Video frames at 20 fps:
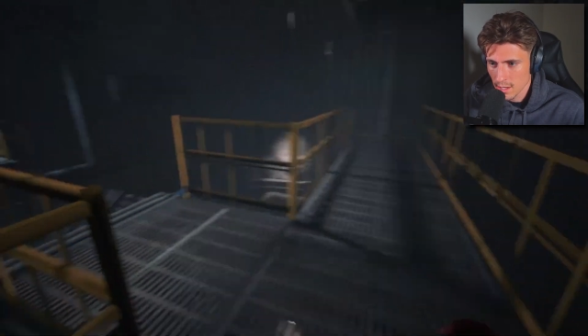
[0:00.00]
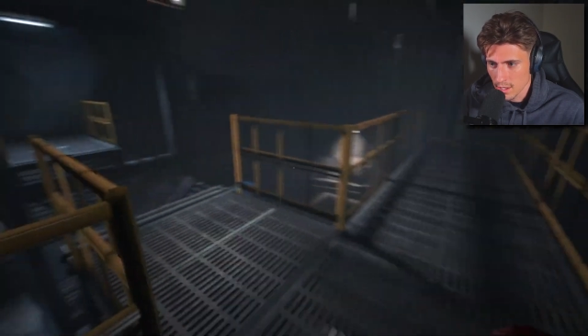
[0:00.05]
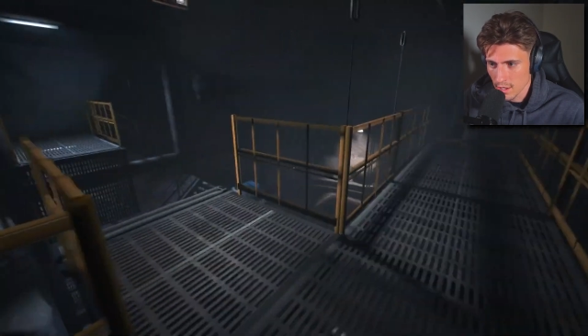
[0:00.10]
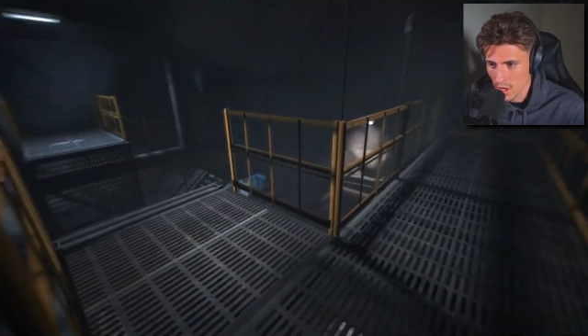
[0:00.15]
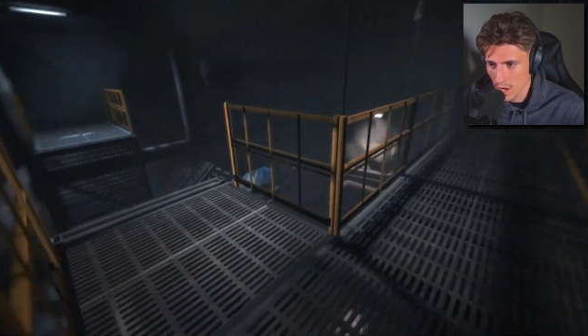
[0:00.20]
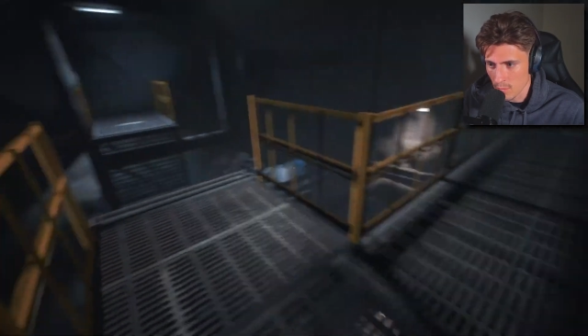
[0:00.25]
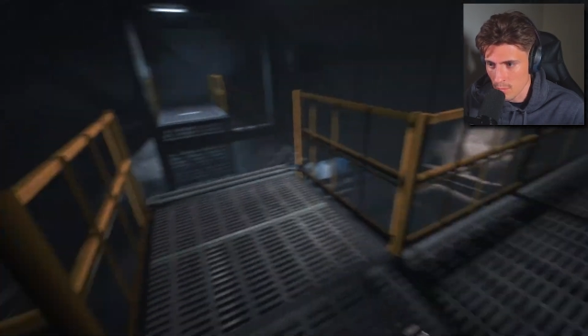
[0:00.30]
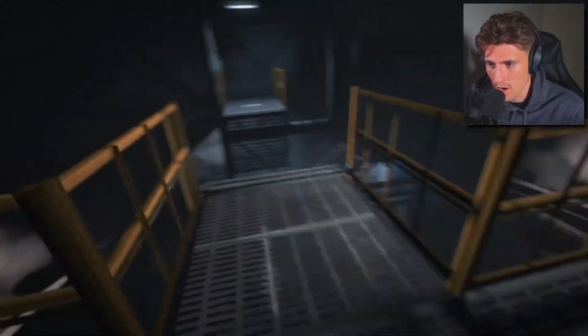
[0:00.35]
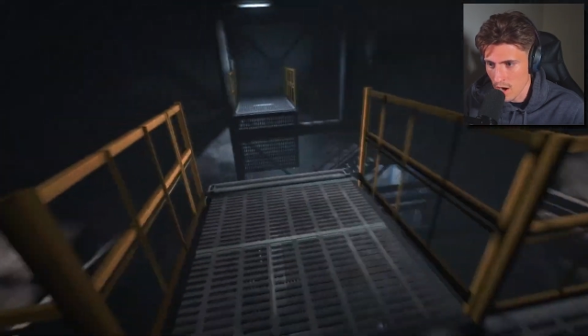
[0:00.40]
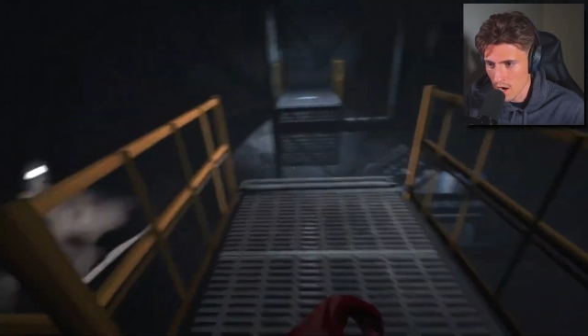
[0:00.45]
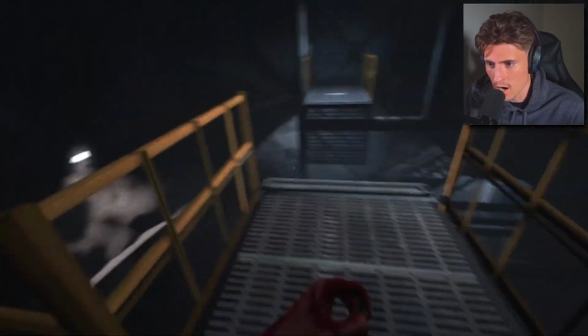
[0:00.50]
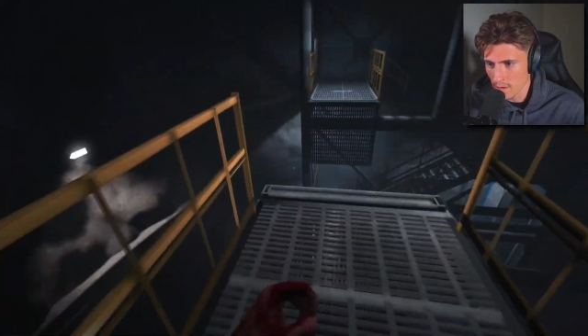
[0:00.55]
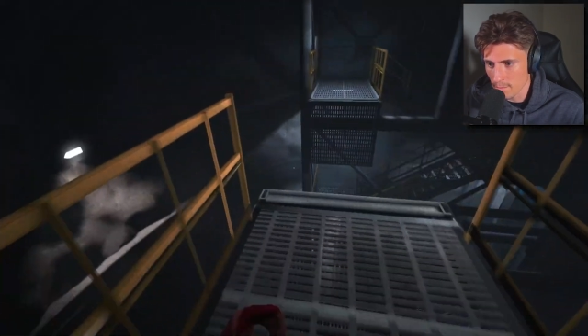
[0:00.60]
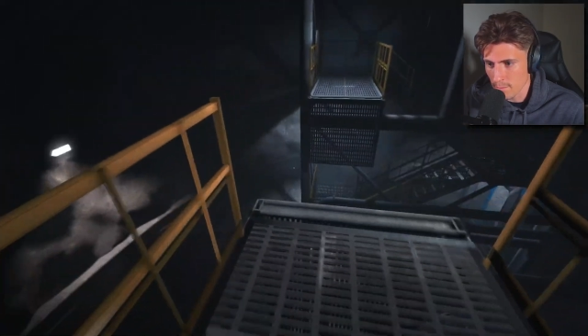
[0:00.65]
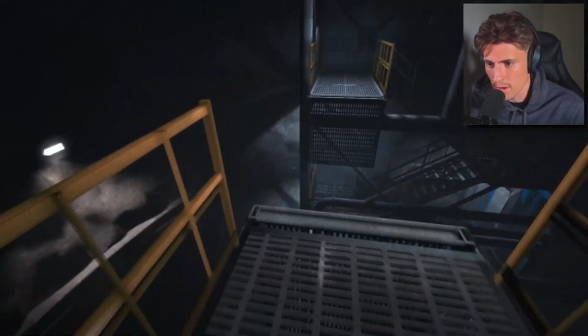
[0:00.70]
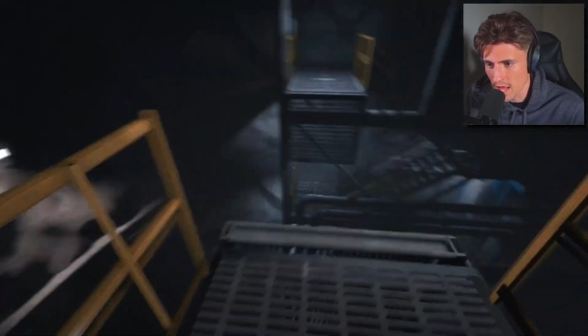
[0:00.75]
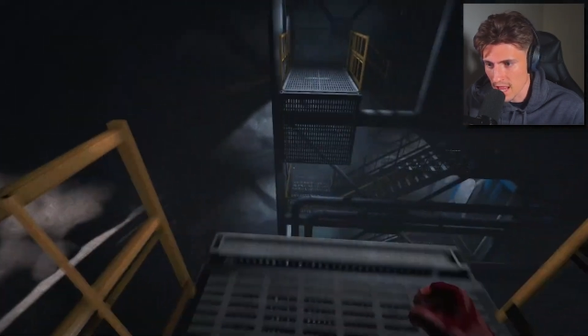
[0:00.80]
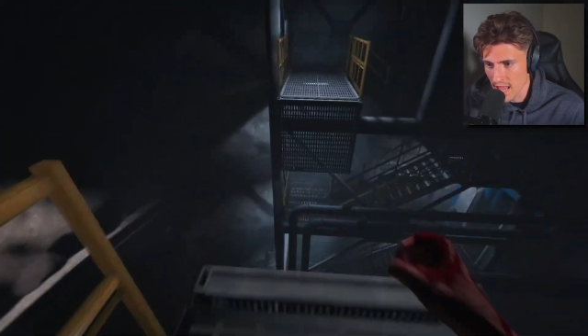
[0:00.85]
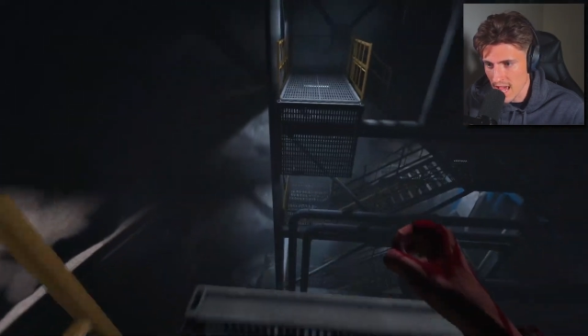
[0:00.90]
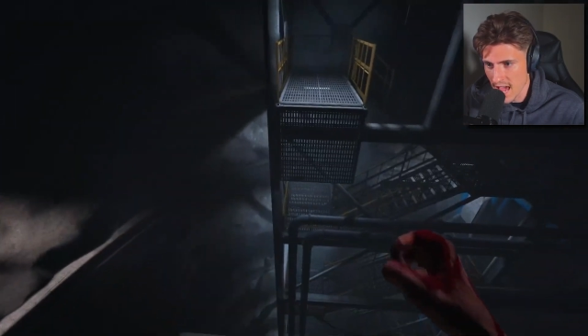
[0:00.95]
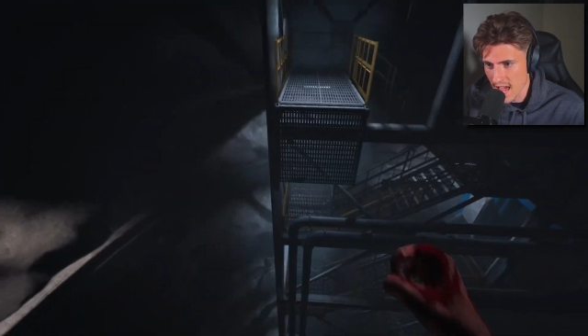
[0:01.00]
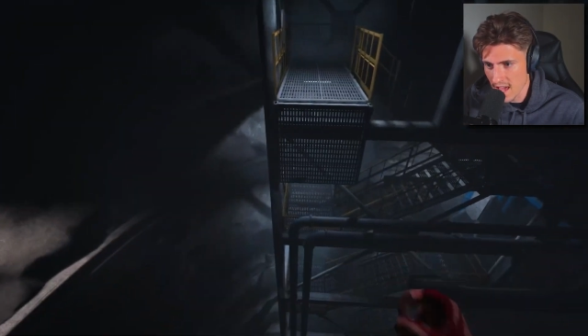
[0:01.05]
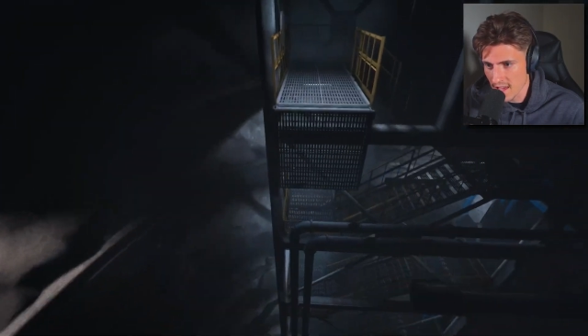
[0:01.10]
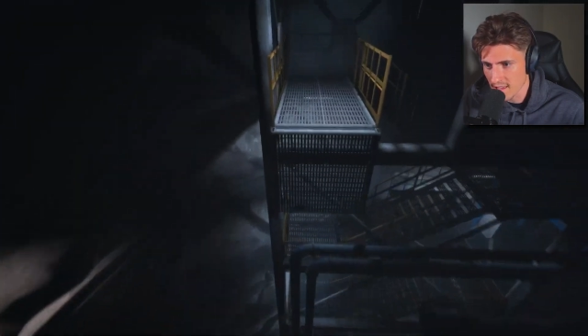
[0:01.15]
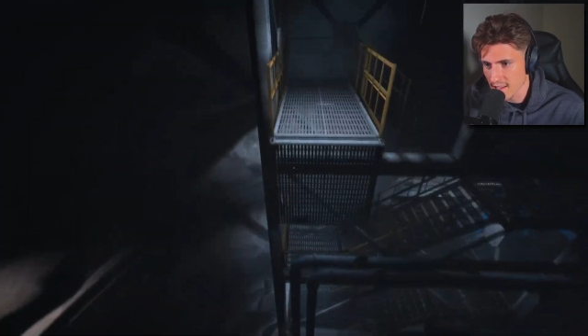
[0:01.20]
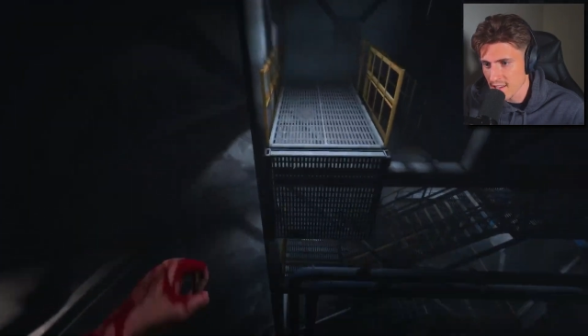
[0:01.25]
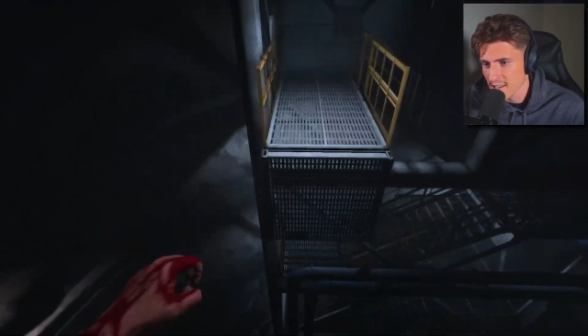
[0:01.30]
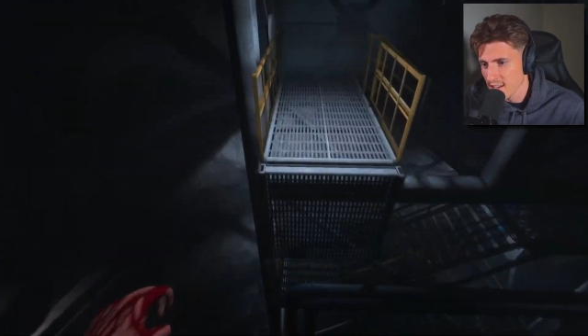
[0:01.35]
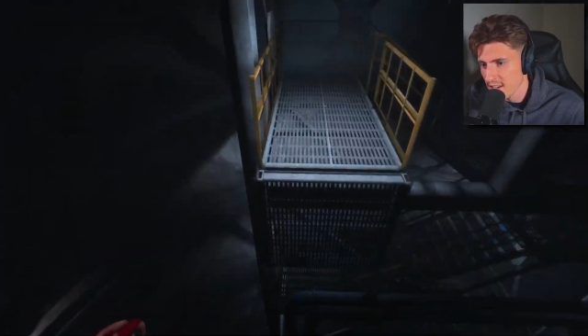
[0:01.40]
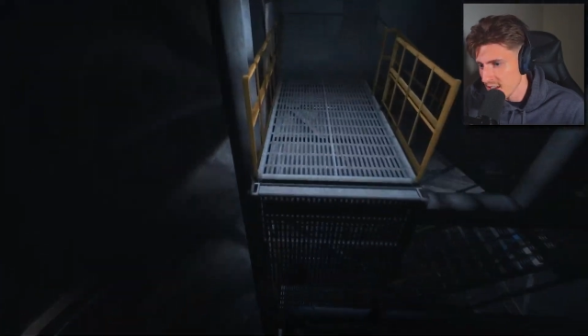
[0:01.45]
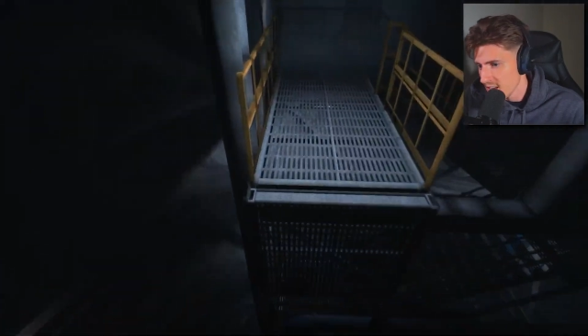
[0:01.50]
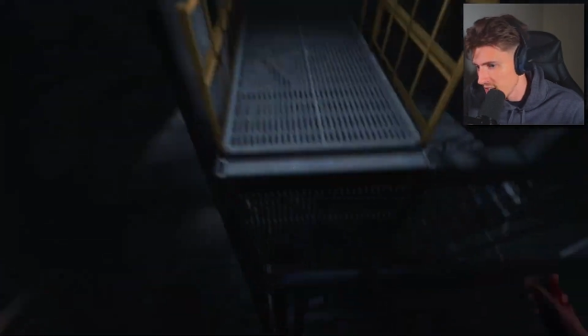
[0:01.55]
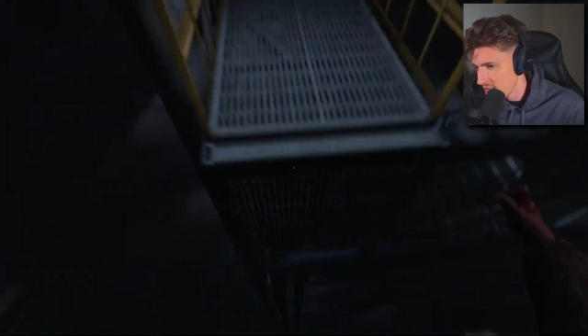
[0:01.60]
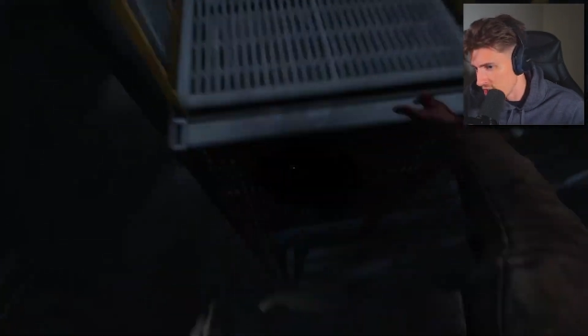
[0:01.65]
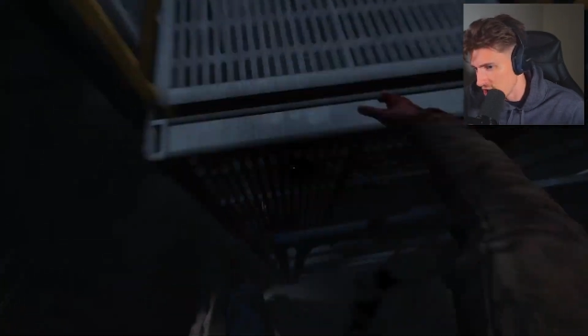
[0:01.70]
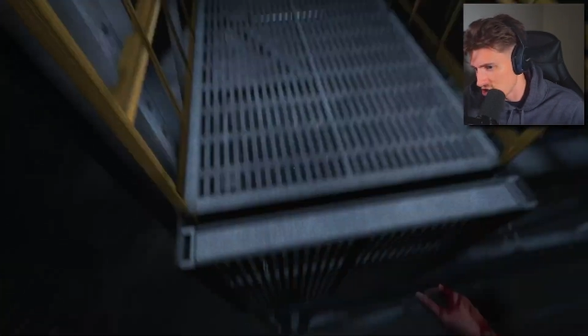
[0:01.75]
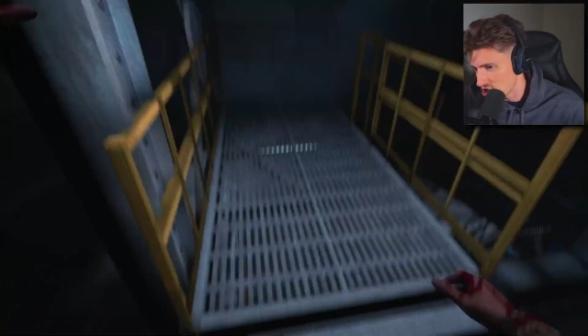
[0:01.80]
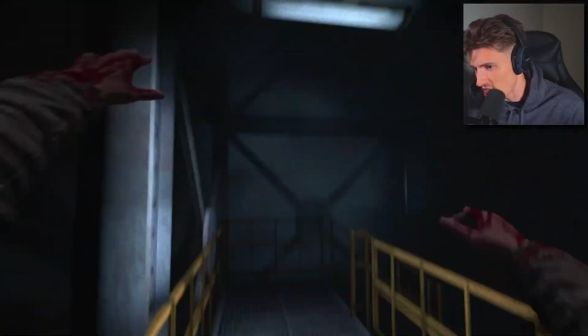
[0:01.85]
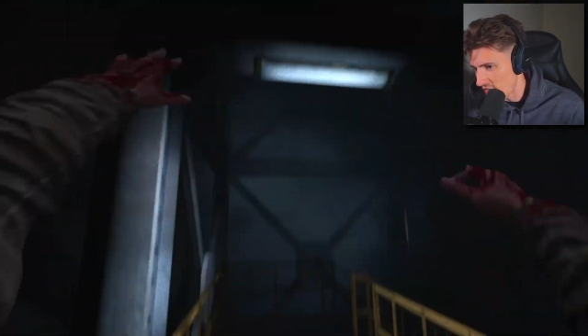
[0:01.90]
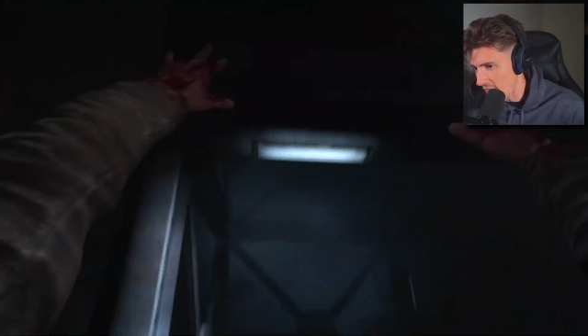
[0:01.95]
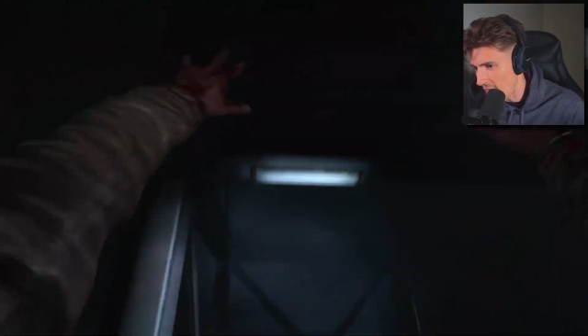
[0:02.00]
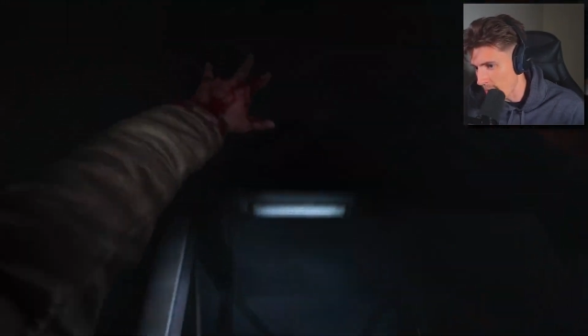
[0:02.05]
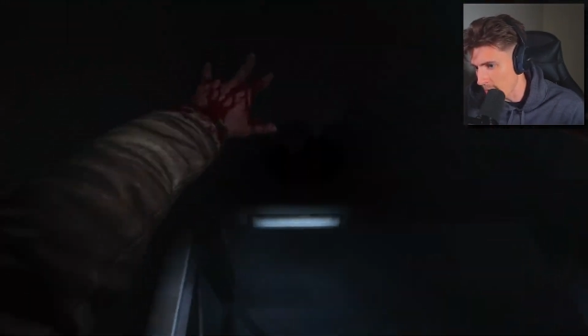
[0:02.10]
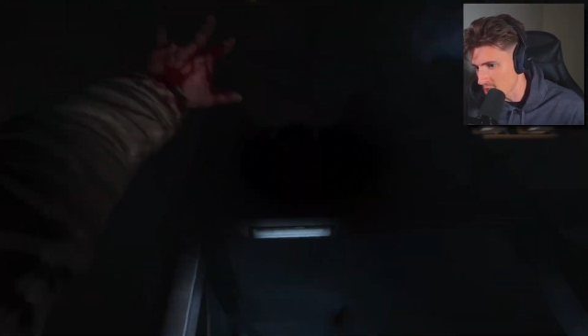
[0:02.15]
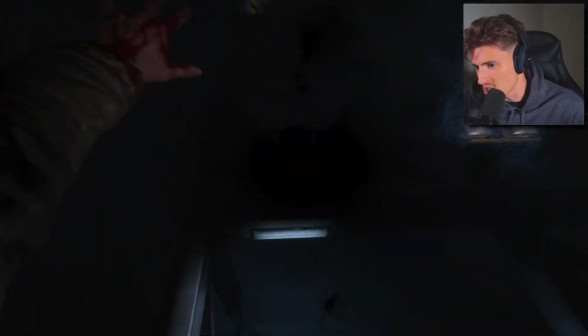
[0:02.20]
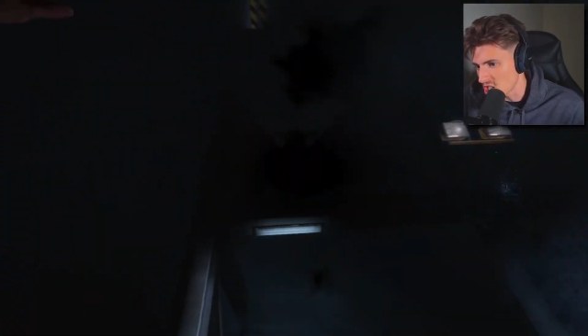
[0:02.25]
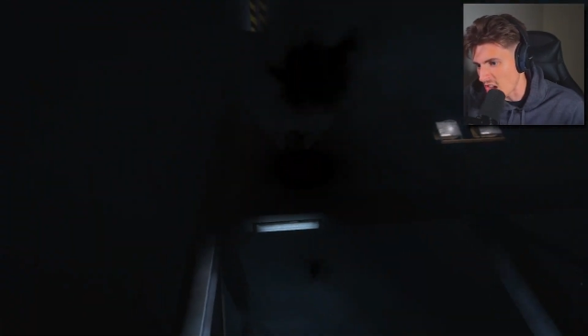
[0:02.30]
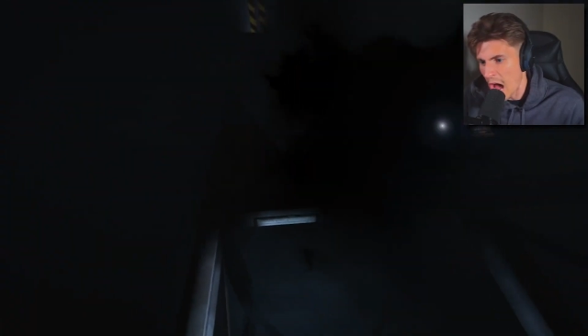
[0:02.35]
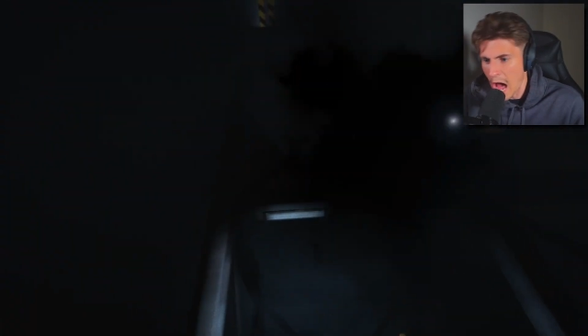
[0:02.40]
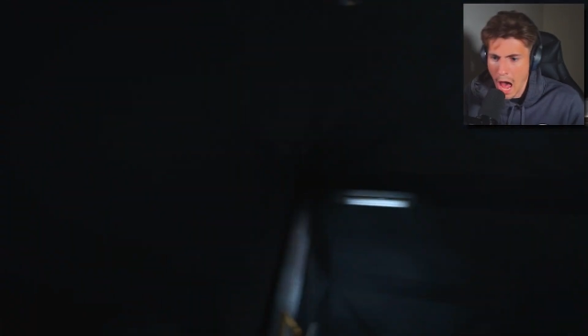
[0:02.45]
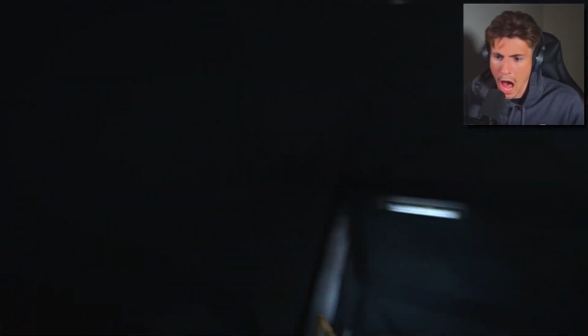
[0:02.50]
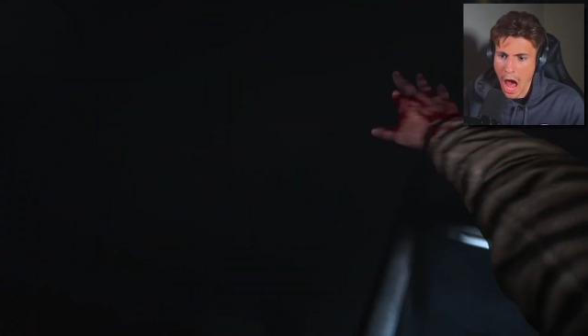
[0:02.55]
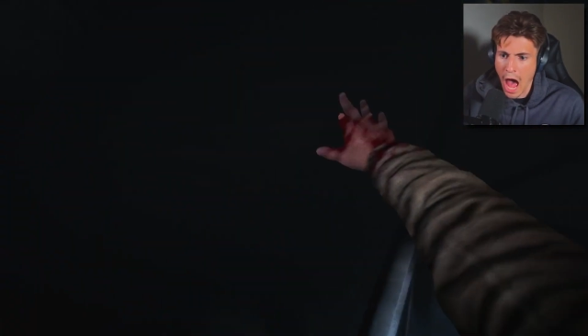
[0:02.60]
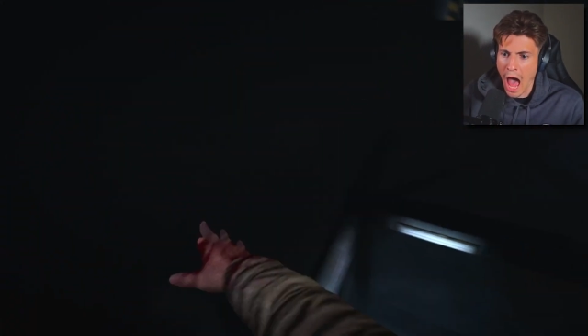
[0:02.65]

No more, Billy! Your time is come-